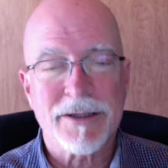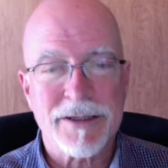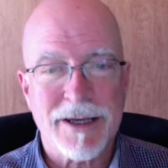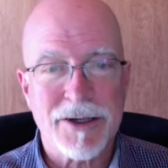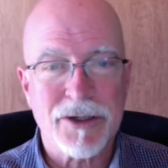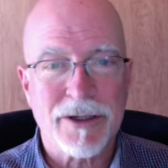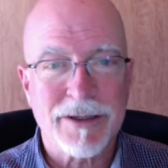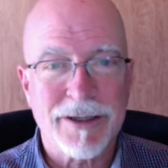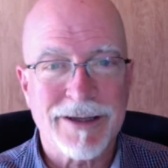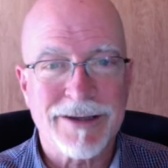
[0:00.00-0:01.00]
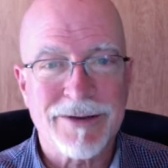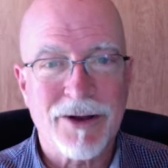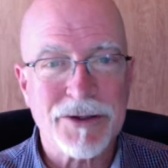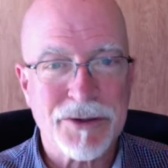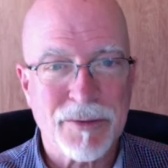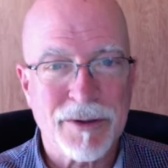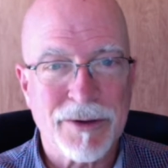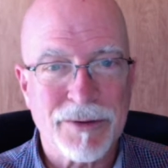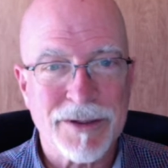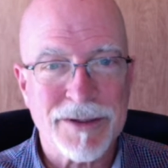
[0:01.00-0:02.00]
the scheduling link also
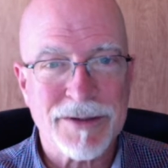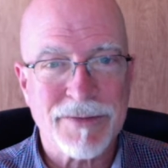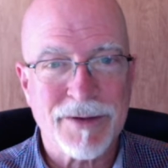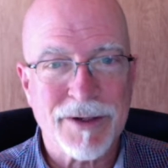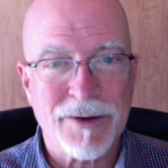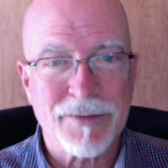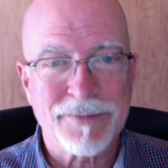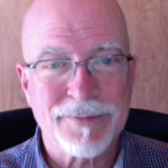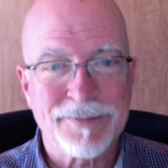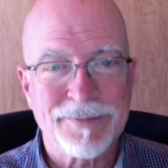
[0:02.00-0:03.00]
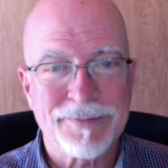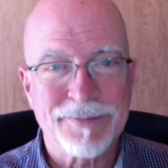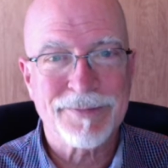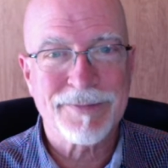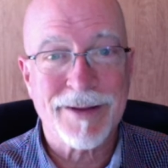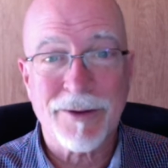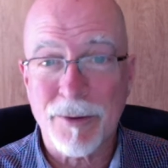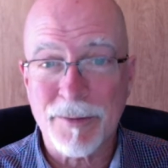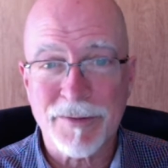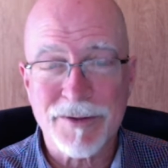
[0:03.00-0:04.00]
below this video. I
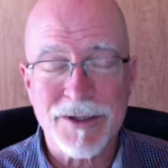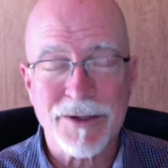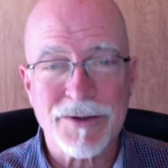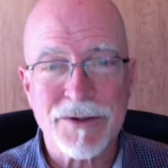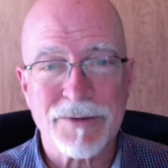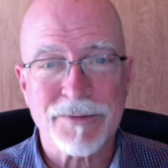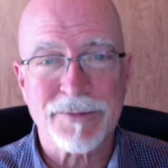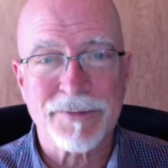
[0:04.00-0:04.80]
hope to see you soon.